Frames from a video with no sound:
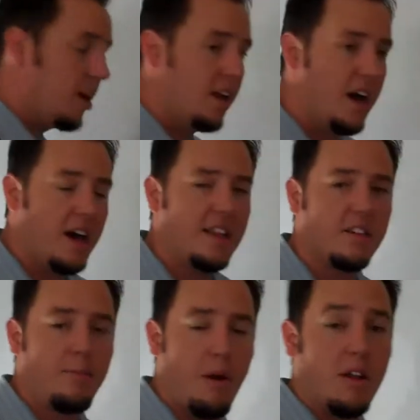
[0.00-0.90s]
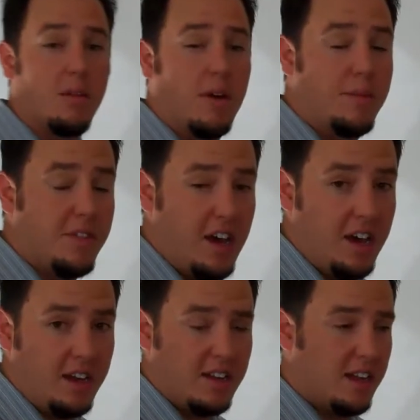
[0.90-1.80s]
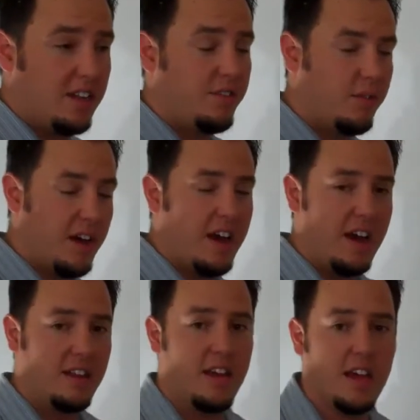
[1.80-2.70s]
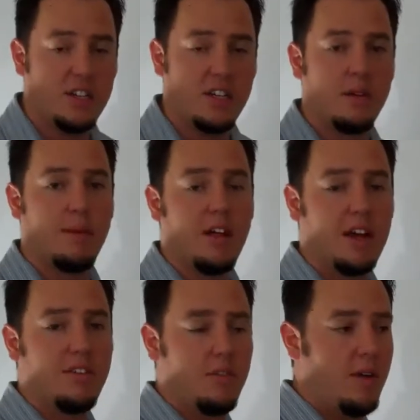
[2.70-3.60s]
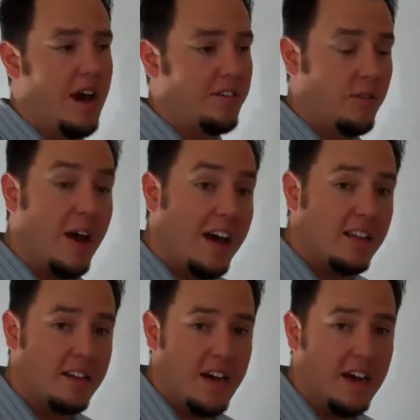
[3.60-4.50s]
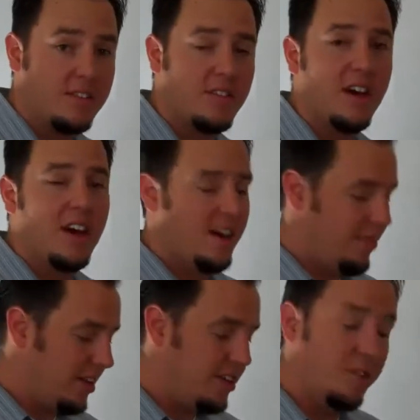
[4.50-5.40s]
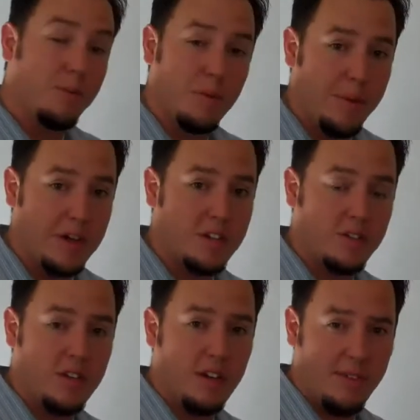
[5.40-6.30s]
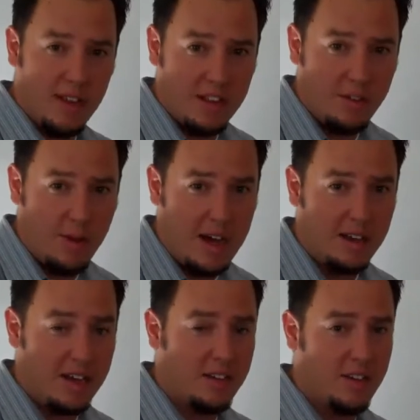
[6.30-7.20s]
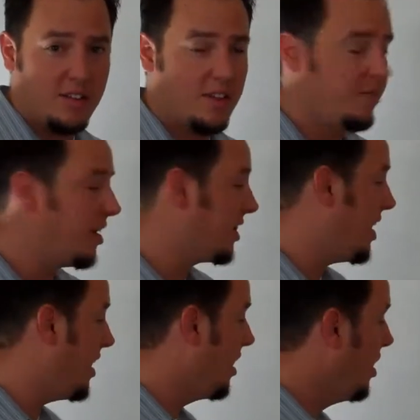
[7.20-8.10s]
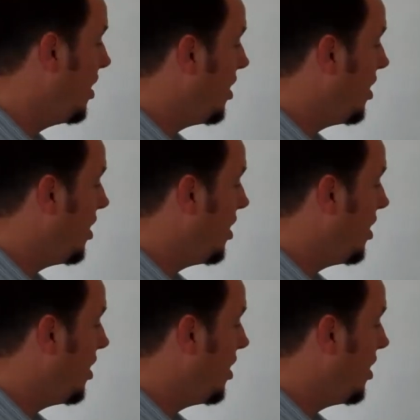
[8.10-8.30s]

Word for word: online that's part of the website that lets you kind of edit the HTML as you add the text, if it lets you put pictures in, if it lets you add links and stuff like that,